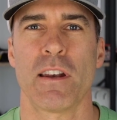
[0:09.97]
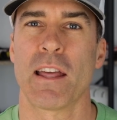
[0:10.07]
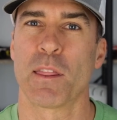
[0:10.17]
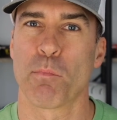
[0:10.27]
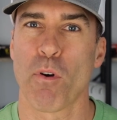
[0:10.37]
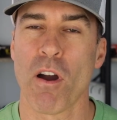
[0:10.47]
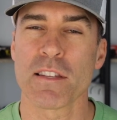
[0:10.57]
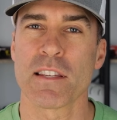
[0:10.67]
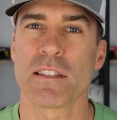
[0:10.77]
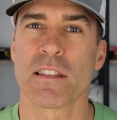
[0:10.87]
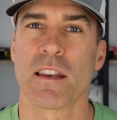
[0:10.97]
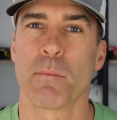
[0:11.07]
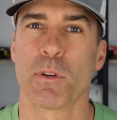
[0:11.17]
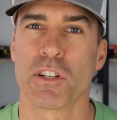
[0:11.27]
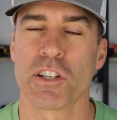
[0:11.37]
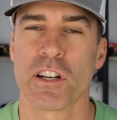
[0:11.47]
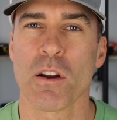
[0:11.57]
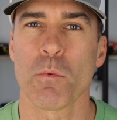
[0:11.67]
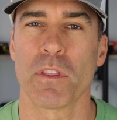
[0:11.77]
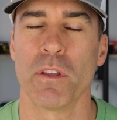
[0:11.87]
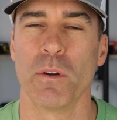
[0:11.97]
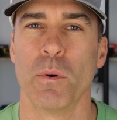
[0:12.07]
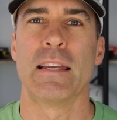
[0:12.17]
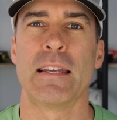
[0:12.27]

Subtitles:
and the process that I'm going to share with you